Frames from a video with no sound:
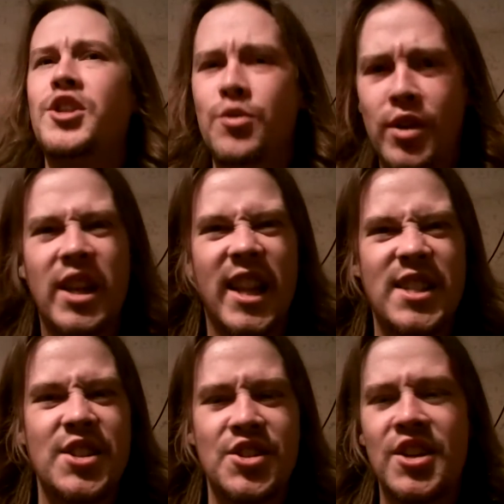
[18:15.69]
really
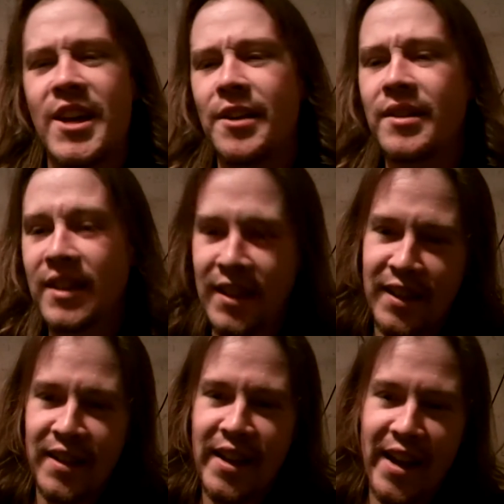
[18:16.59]
lets it shine.
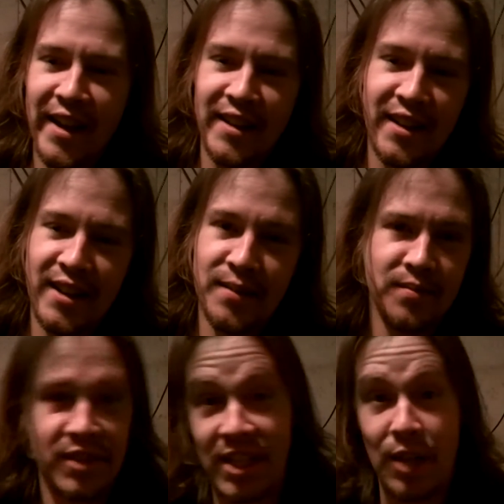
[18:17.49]
And
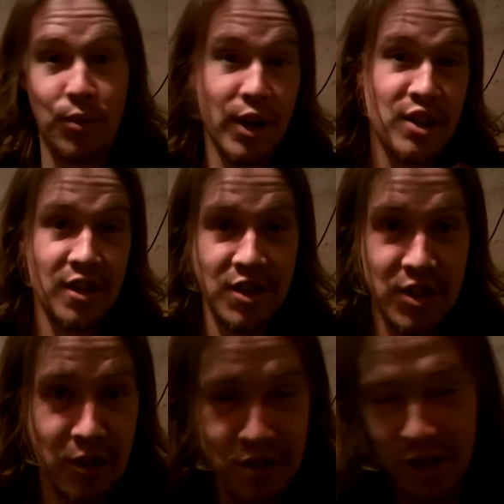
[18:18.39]
Celebration of the
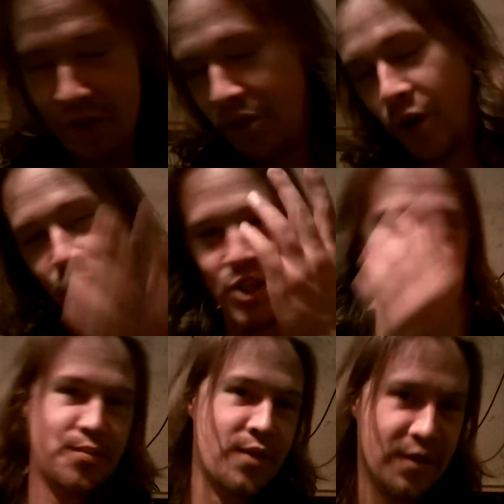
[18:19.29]
Solstice, of course
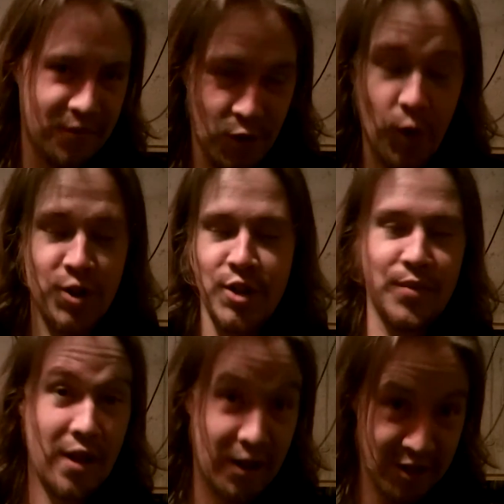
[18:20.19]
it
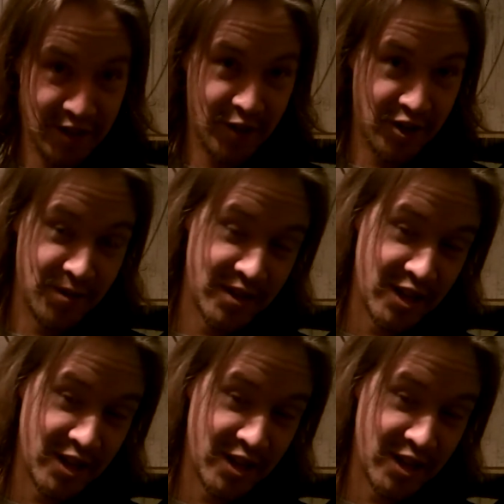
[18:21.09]
belongs on the Christmas